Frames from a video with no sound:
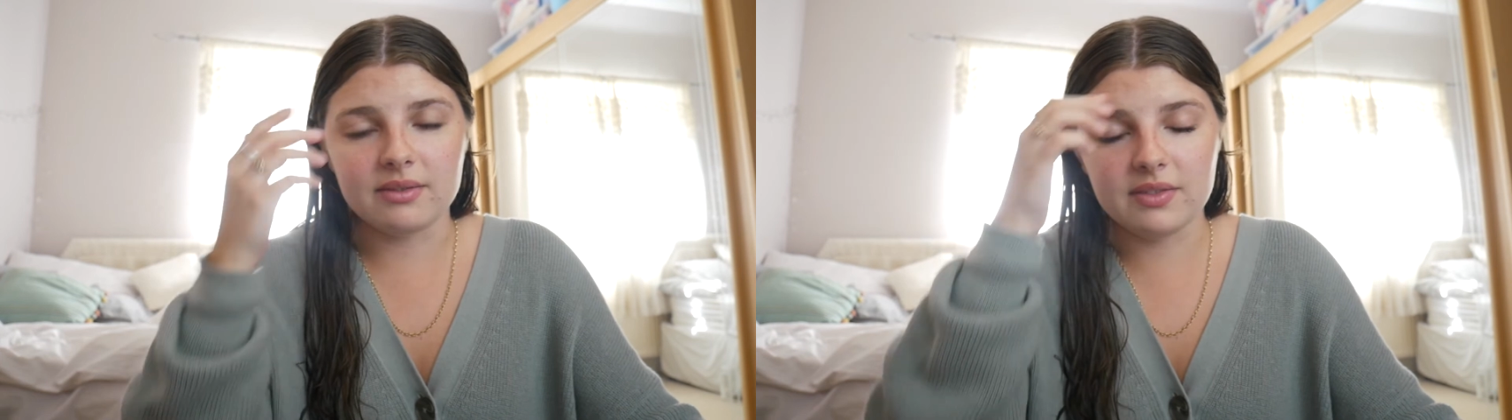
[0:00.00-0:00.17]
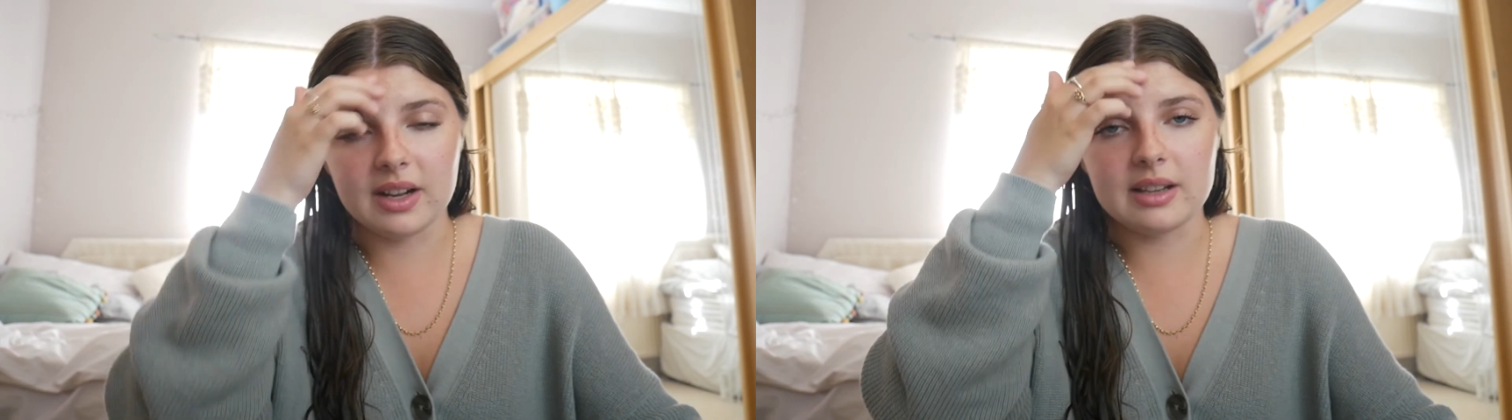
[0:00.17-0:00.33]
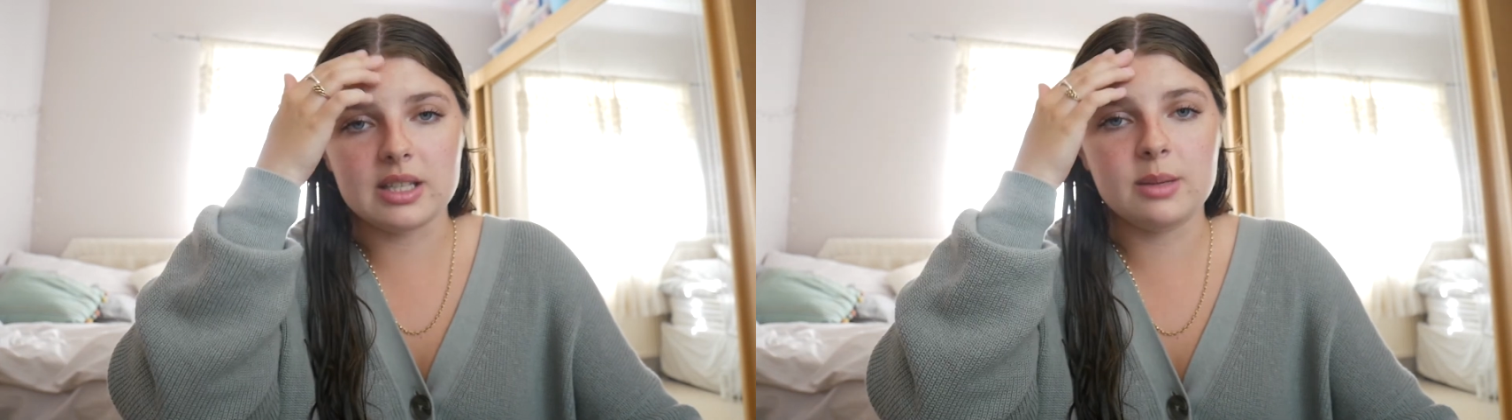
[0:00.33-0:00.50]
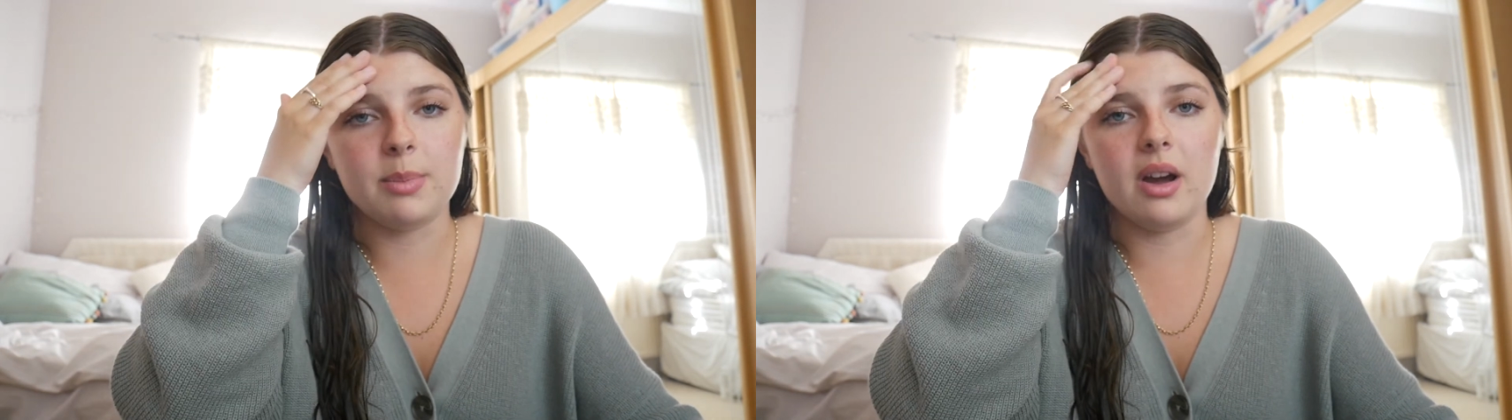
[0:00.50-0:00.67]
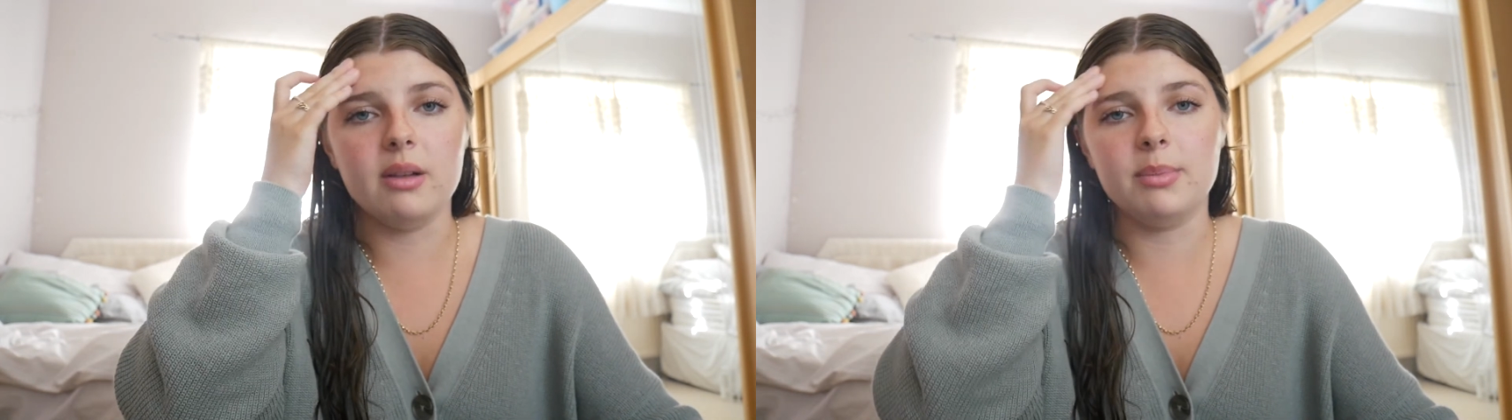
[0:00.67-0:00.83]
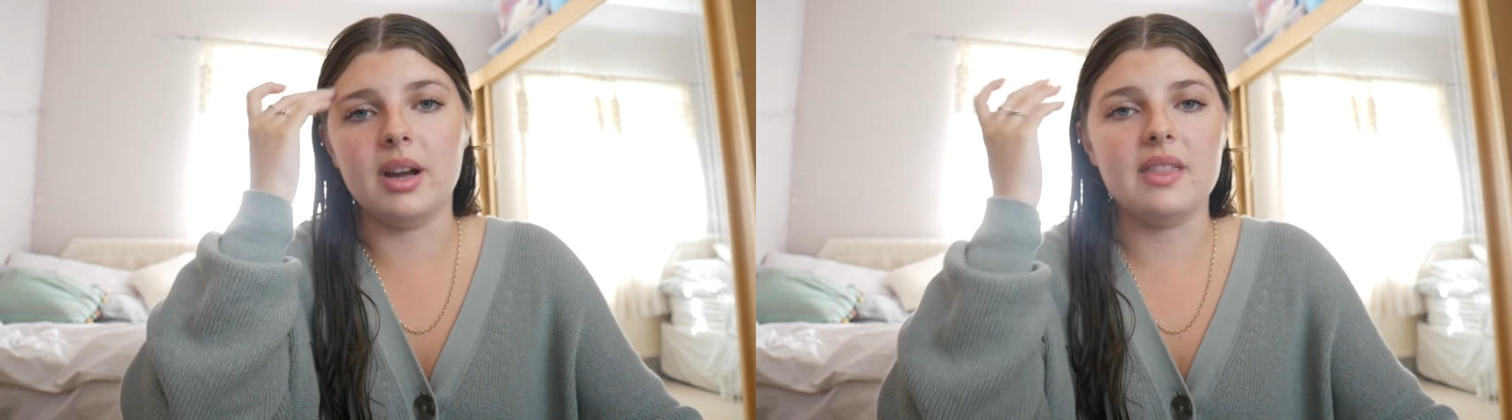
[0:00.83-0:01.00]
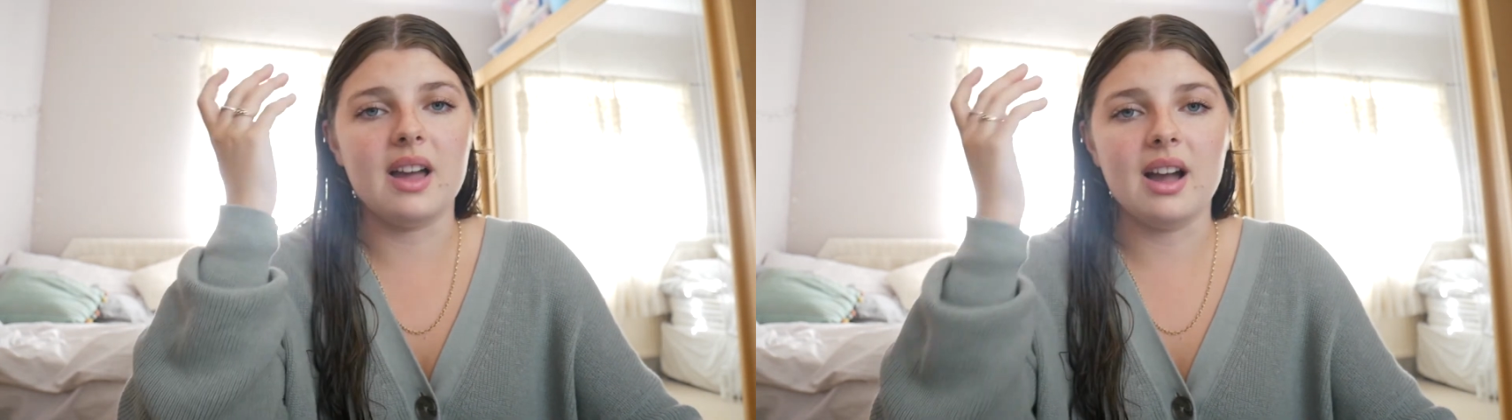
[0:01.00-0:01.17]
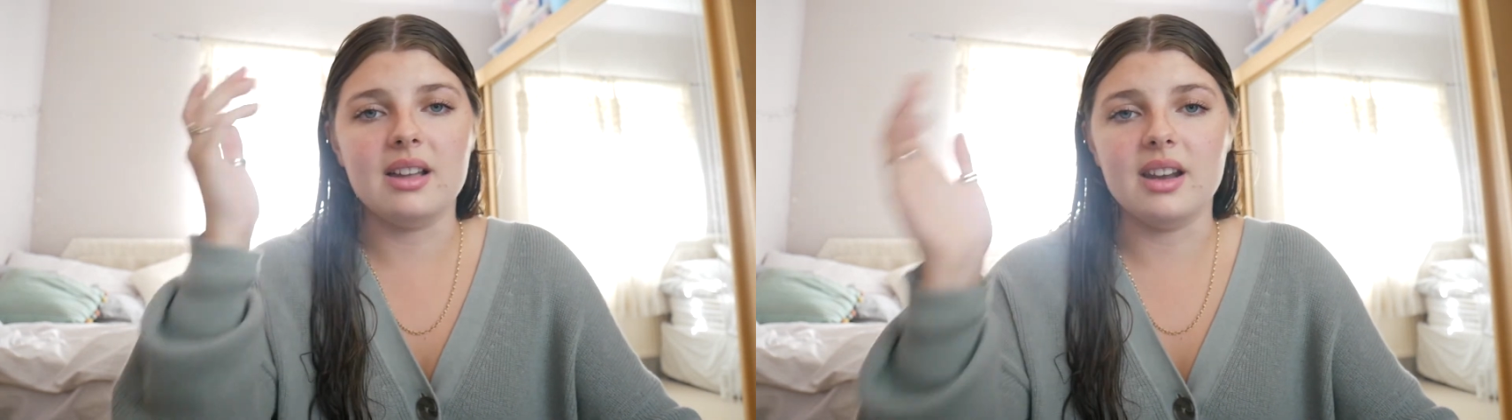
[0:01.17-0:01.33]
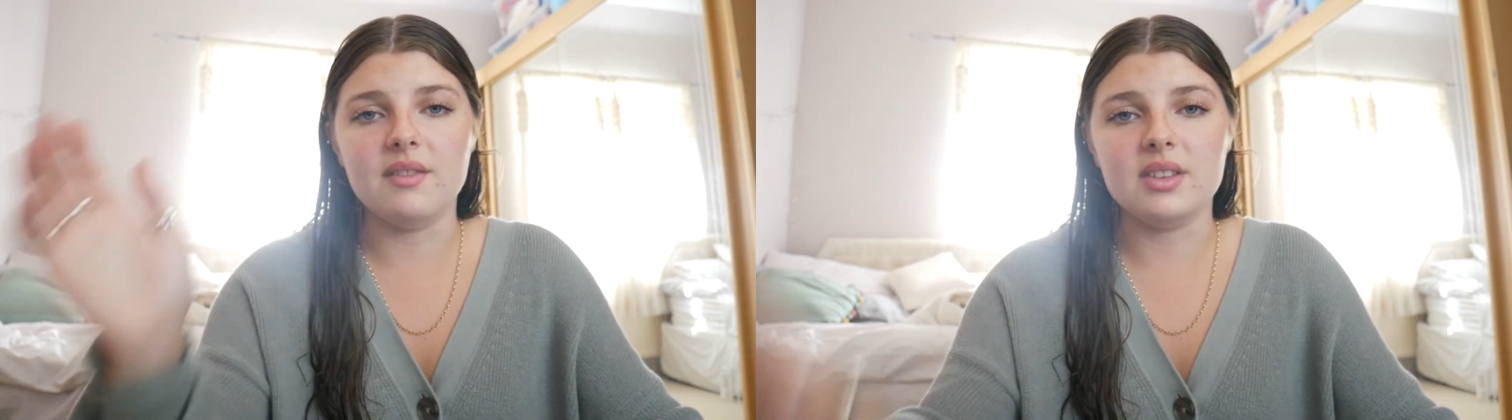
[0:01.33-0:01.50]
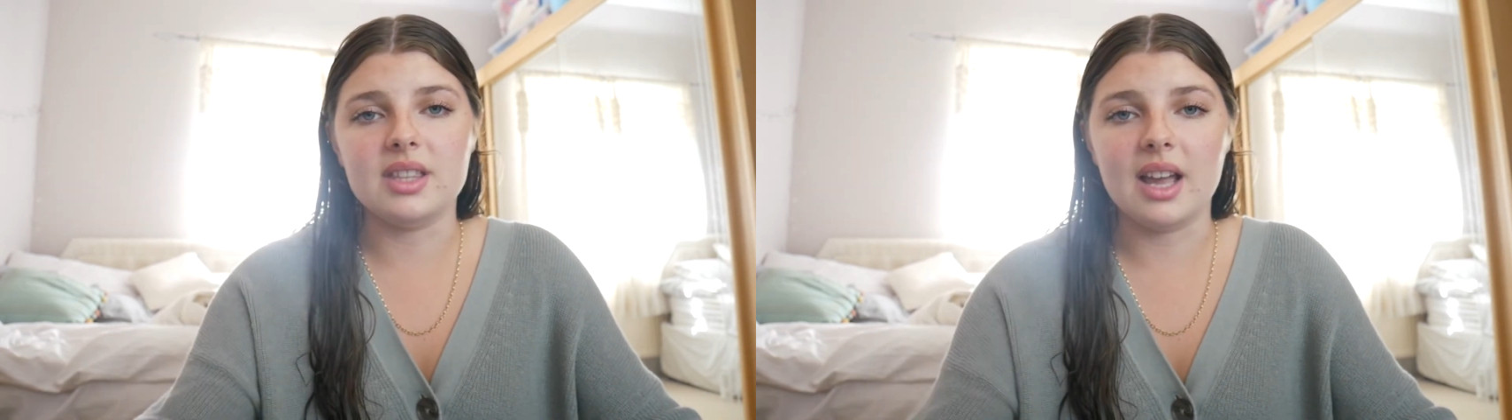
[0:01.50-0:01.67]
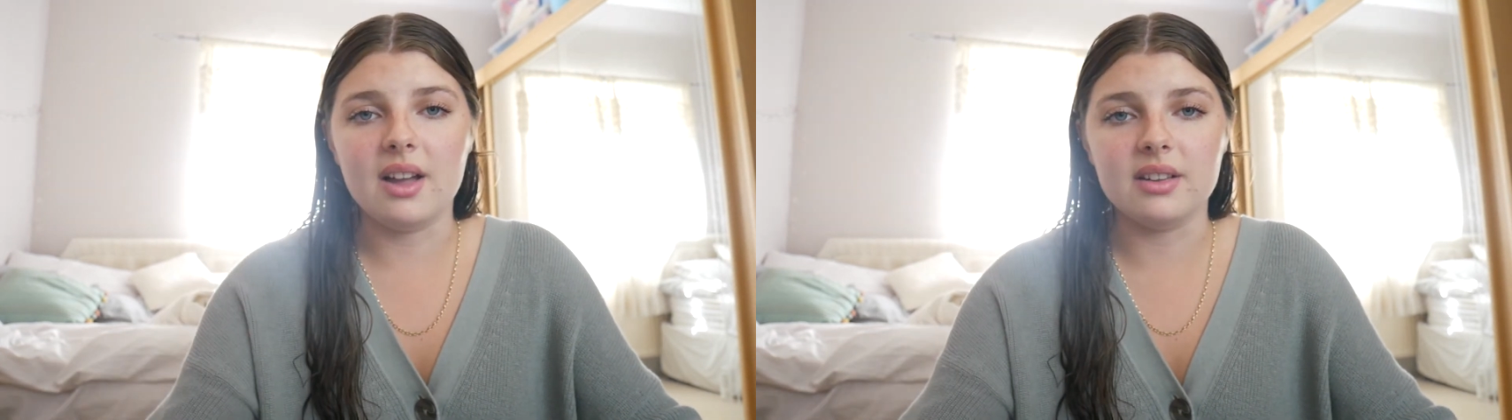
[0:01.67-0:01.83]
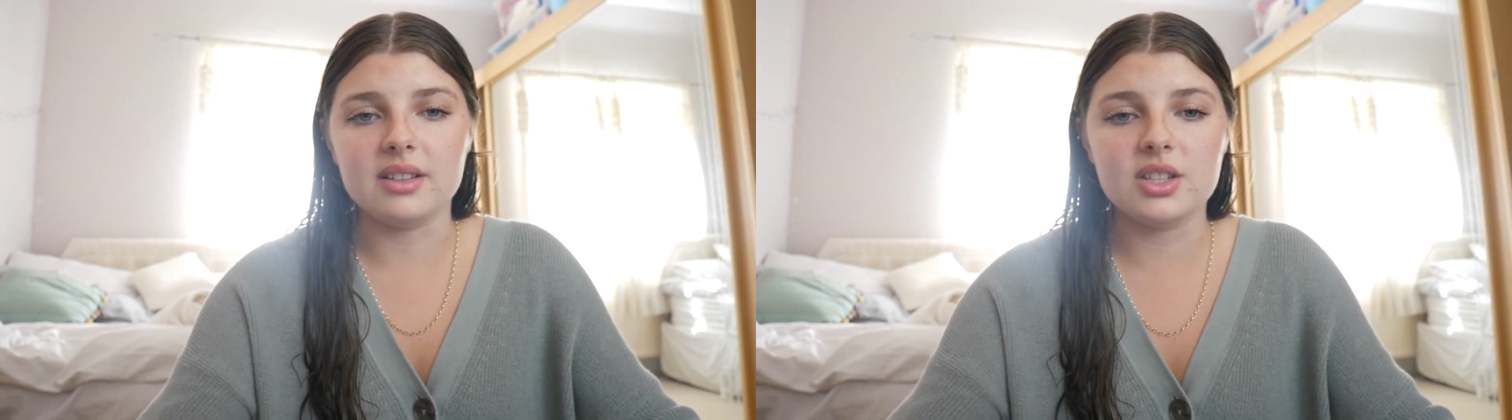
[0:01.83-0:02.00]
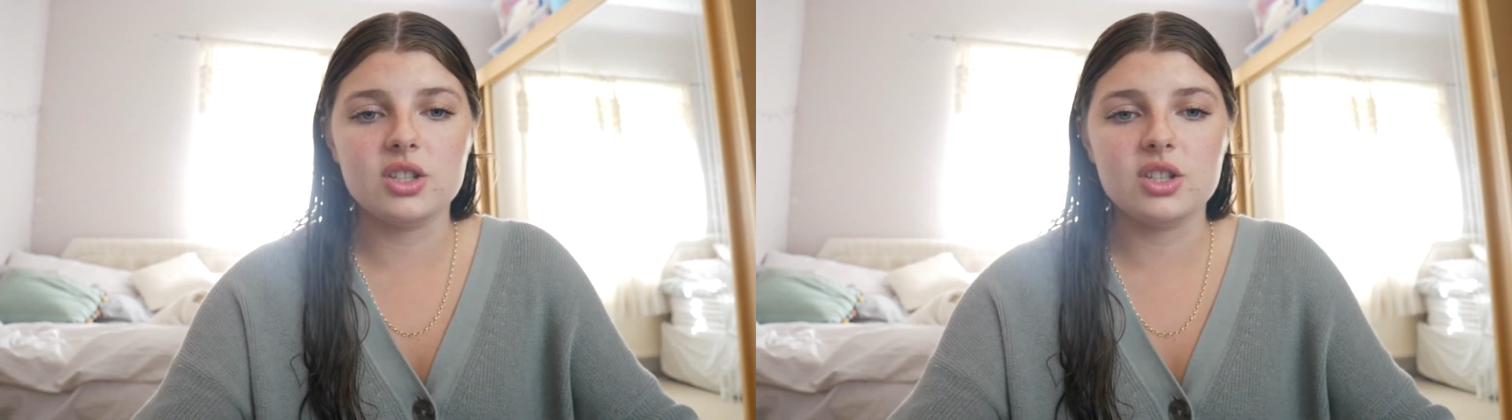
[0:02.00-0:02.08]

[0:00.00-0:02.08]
feel inspired by that and everything else.